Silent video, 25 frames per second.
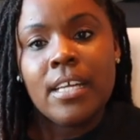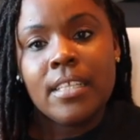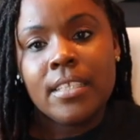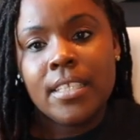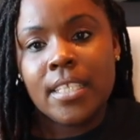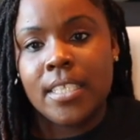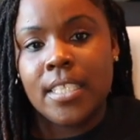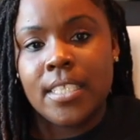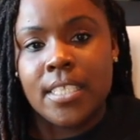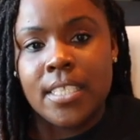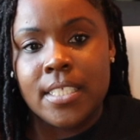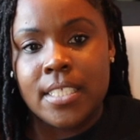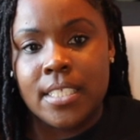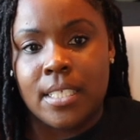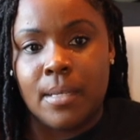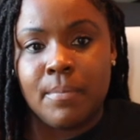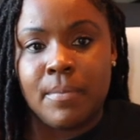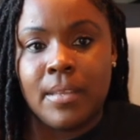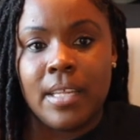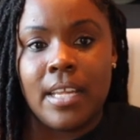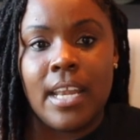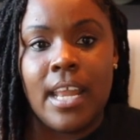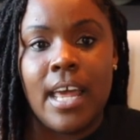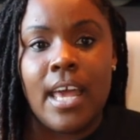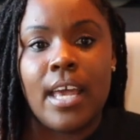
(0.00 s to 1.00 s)
that this is
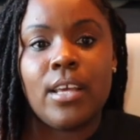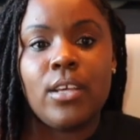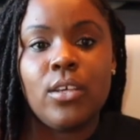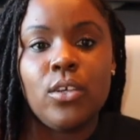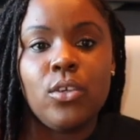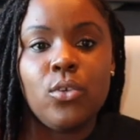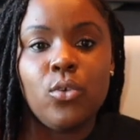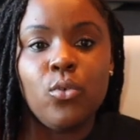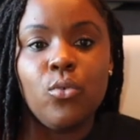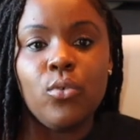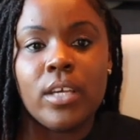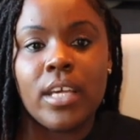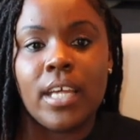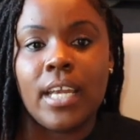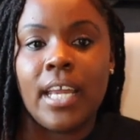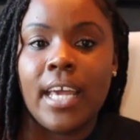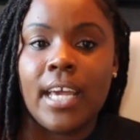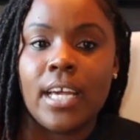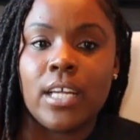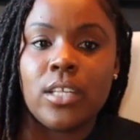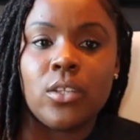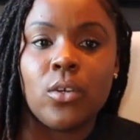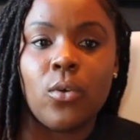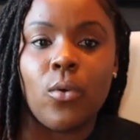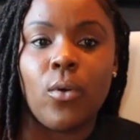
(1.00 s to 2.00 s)
something that you can
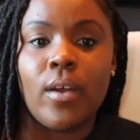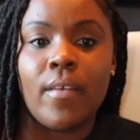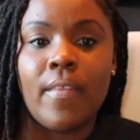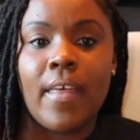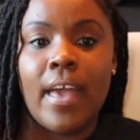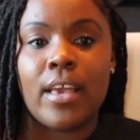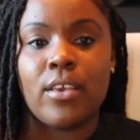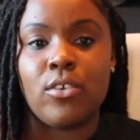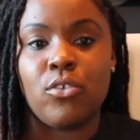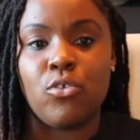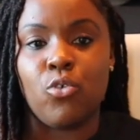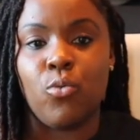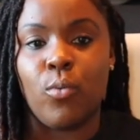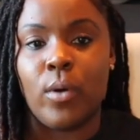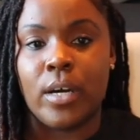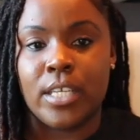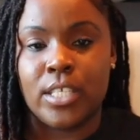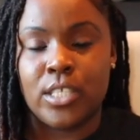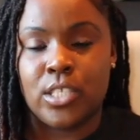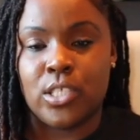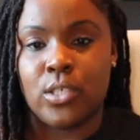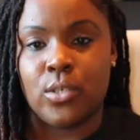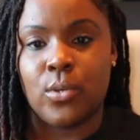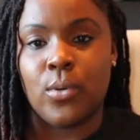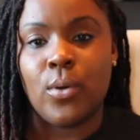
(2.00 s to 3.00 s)
handle or that you want
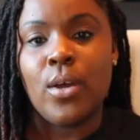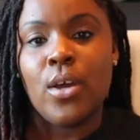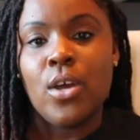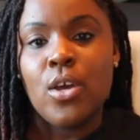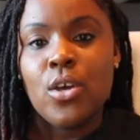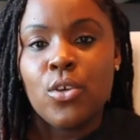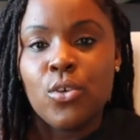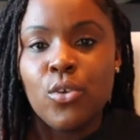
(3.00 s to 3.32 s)
to do.